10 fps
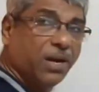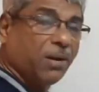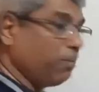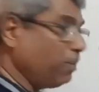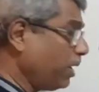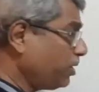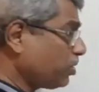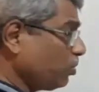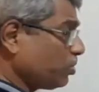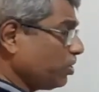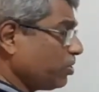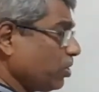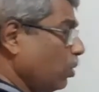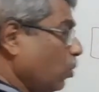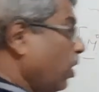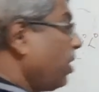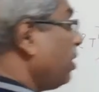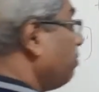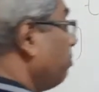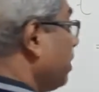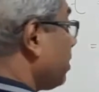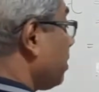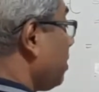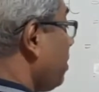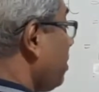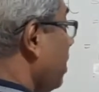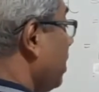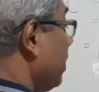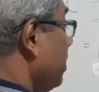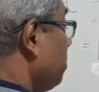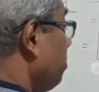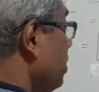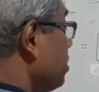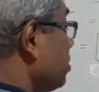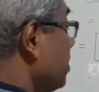Minus 2C is equal to 1, it means